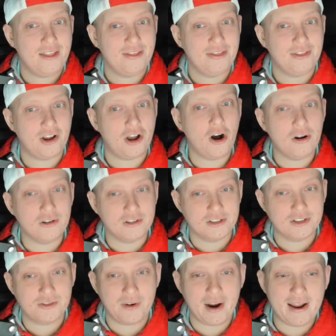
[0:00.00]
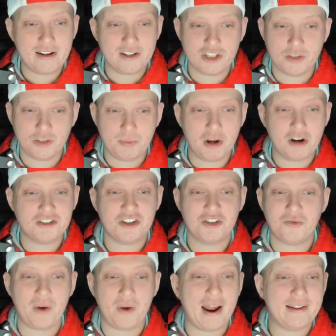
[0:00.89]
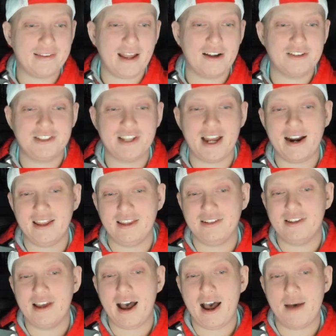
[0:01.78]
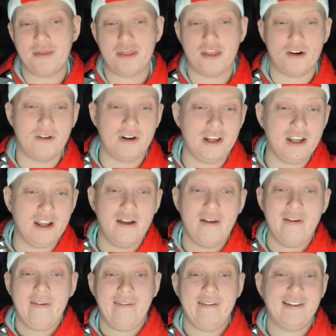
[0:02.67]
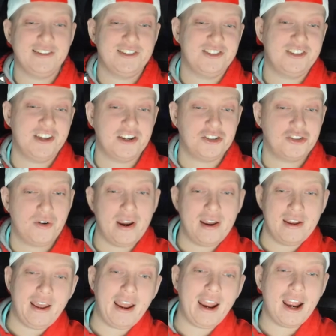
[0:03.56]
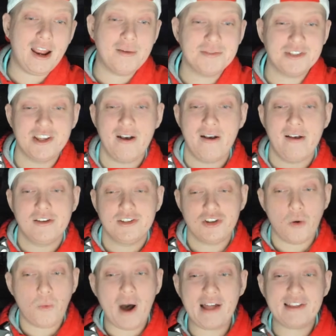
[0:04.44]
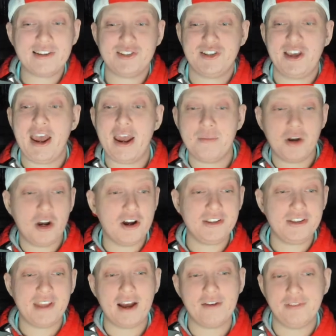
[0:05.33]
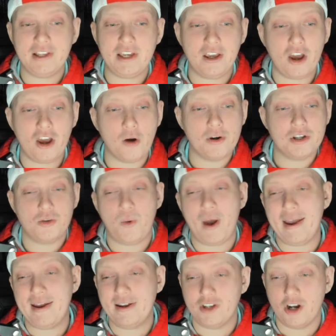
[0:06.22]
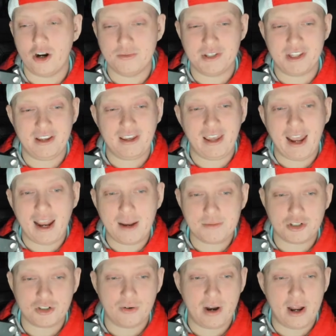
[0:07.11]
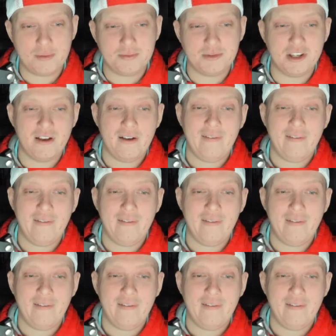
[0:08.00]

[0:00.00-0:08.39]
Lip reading: the Colts, right? Spears is ranked outside of the top 30 in 6 straight games. So while this game could definitely go his way in terms of the game script,